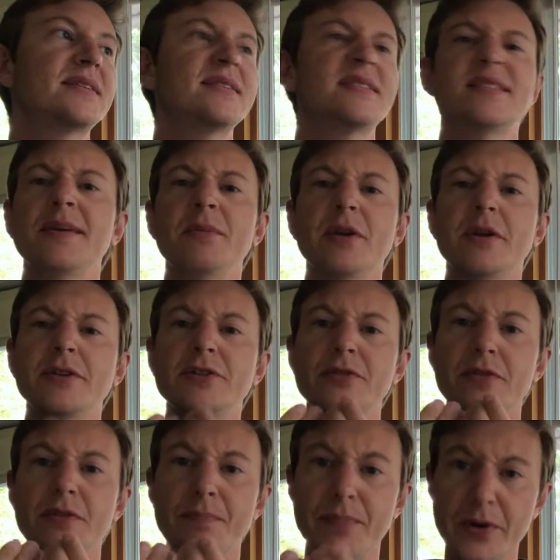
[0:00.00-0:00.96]
similar
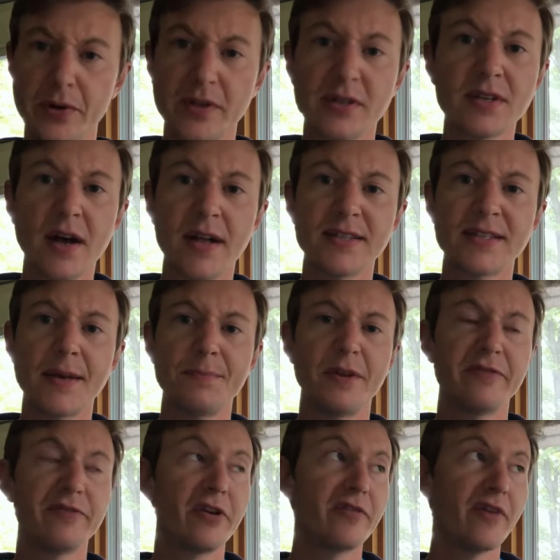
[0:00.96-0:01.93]
to the Buddhist concept
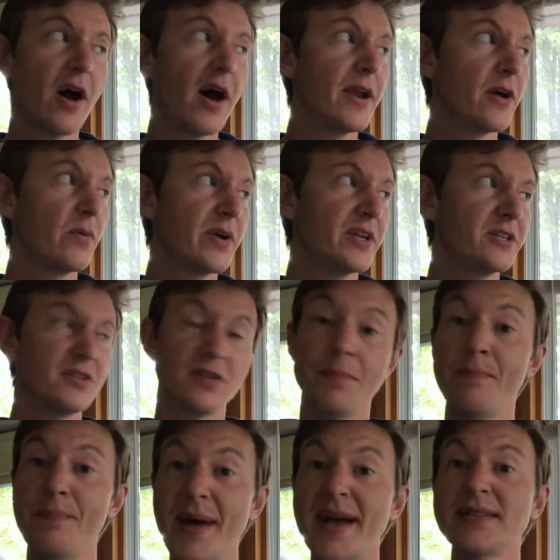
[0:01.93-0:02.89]
of nirvana, which is the
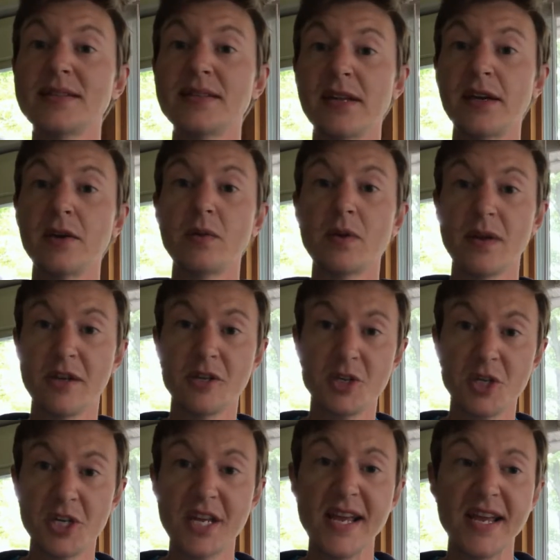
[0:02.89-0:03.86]
best thing you can
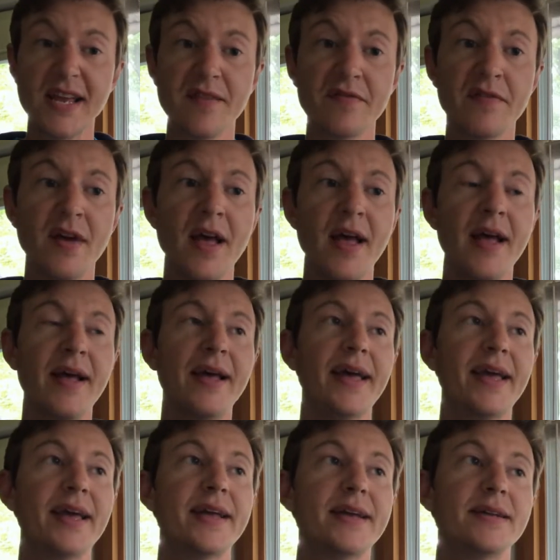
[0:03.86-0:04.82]
achieve
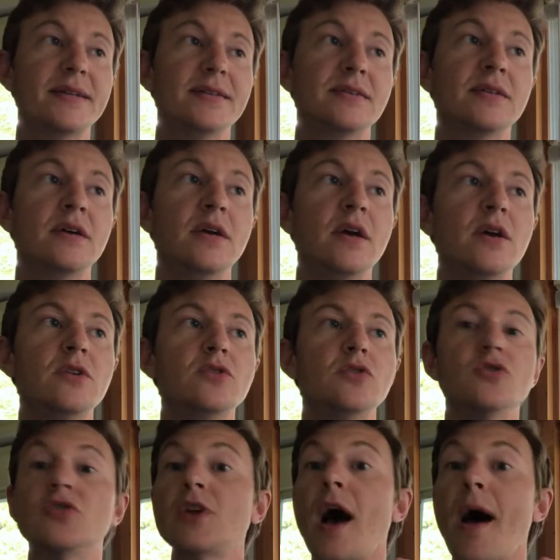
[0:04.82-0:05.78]
is
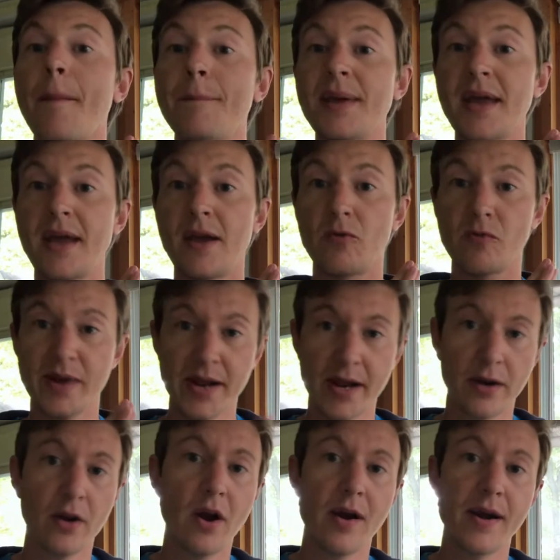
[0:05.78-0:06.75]
to stop being
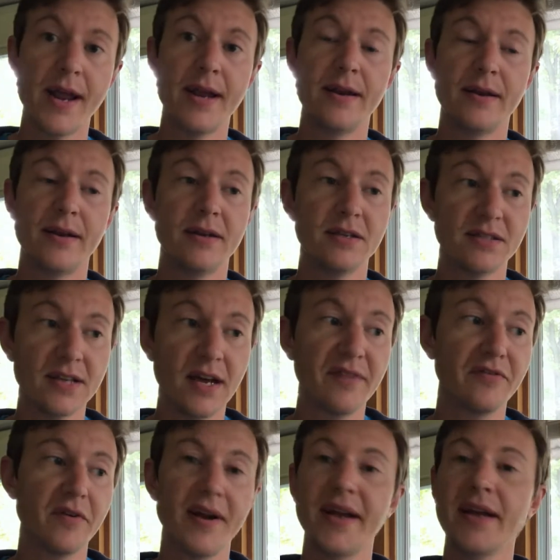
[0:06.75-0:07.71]
reincarnated into
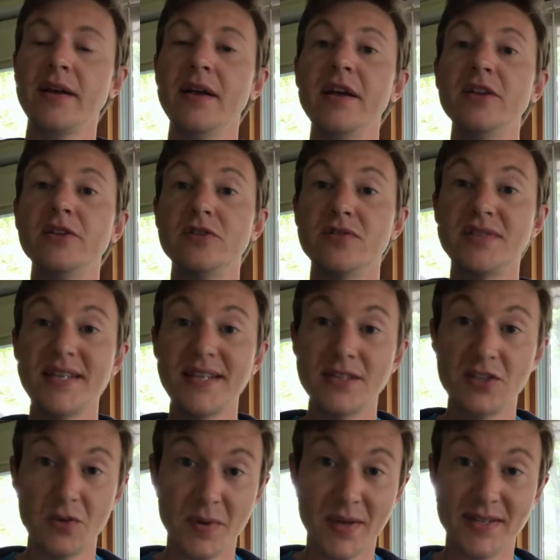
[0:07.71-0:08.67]
suffering, to cease
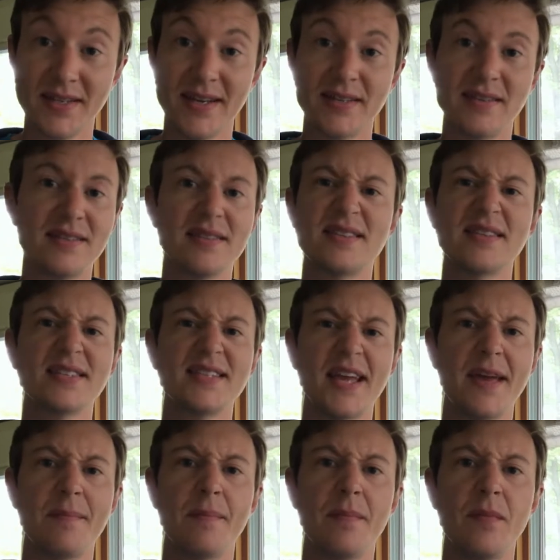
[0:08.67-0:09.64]
to exist. It's the
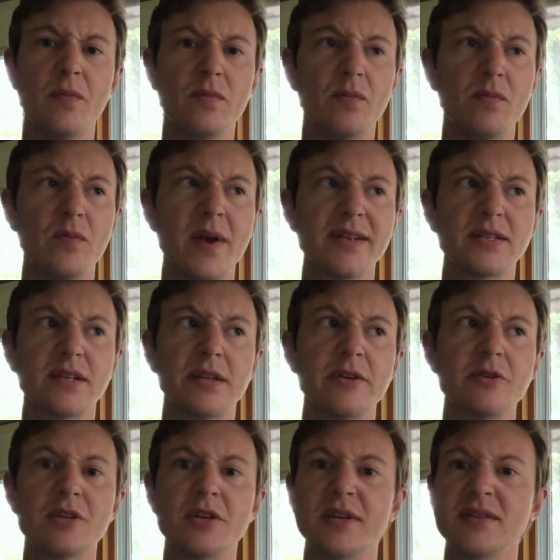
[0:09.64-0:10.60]
same
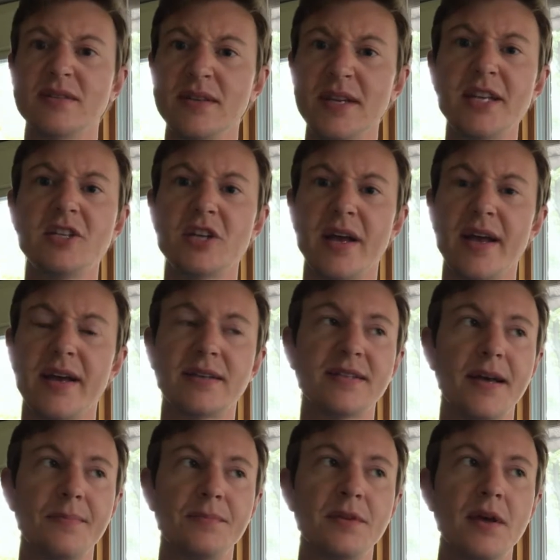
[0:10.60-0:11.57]
resolution as Nietzsche,
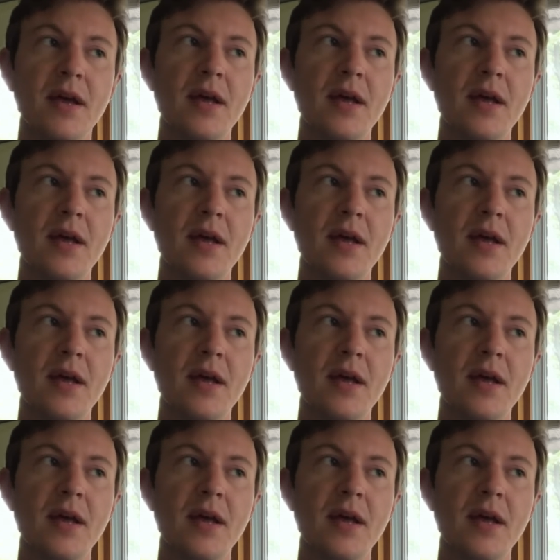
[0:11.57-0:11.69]
except